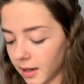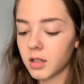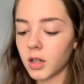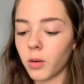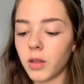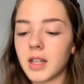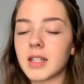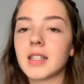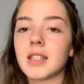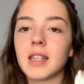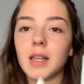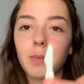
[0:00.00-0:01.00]
So this
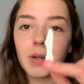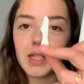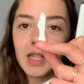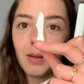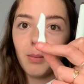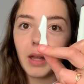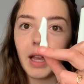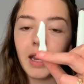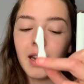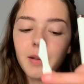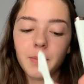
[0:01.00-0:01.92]
is the petite blade.